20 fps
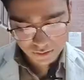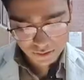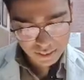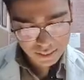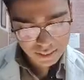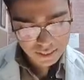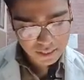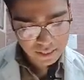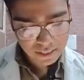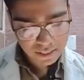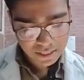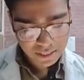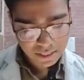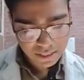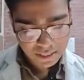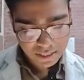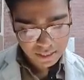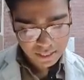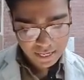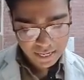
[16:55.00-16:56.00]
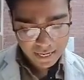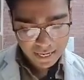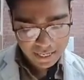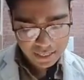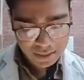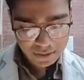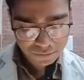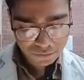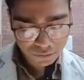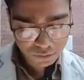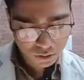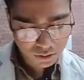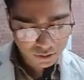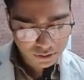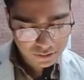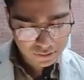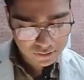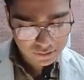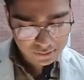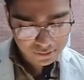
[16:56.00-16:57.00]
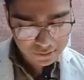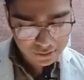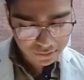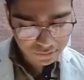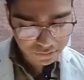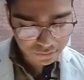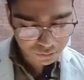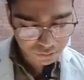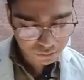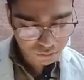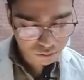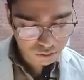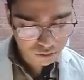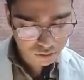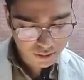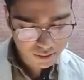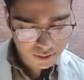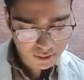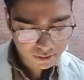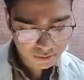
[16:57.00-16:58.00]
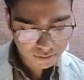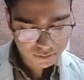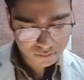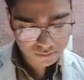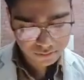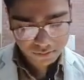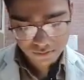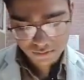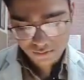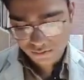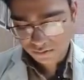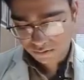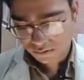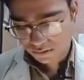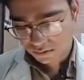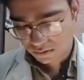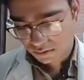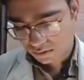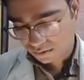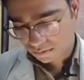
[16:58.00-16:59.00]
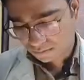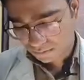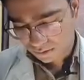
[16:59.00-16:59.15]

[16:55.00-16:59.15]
Okay, and following the successful coronary, just a